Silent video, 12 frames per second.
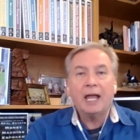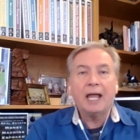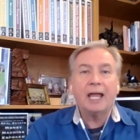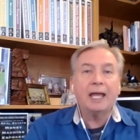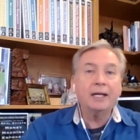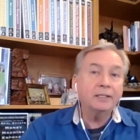
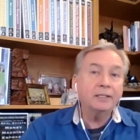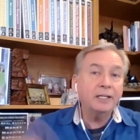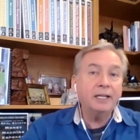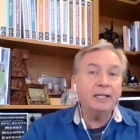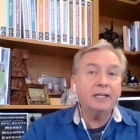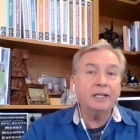And at
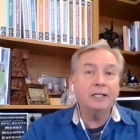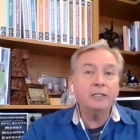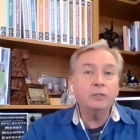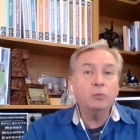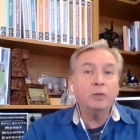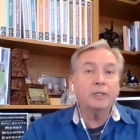the
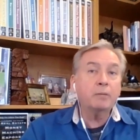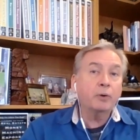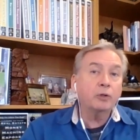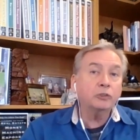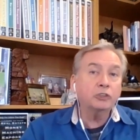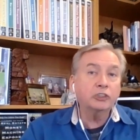end, when they
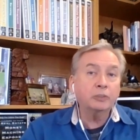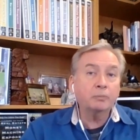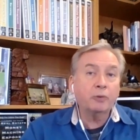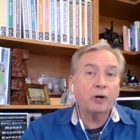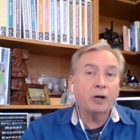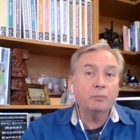purchase the
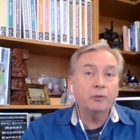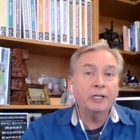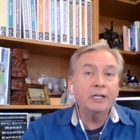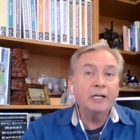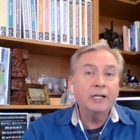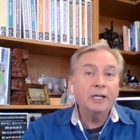
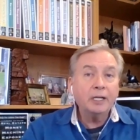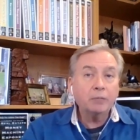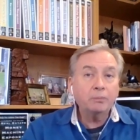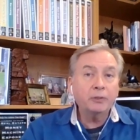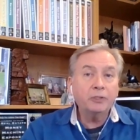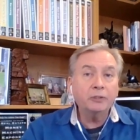property,
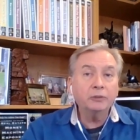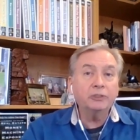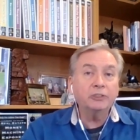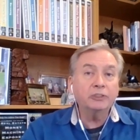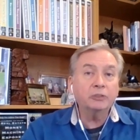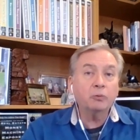it
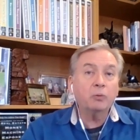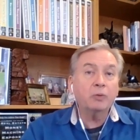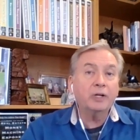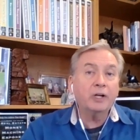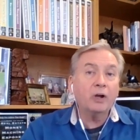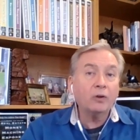produces what we
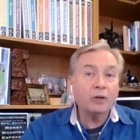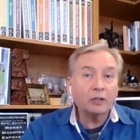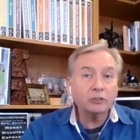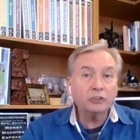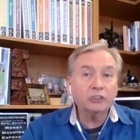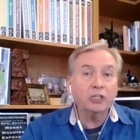call
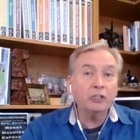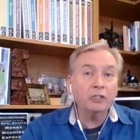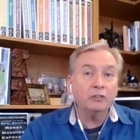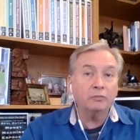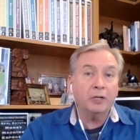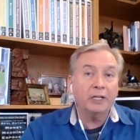our chunk
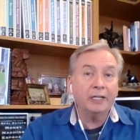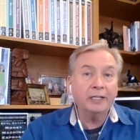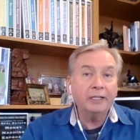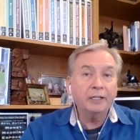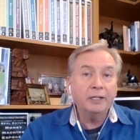of money.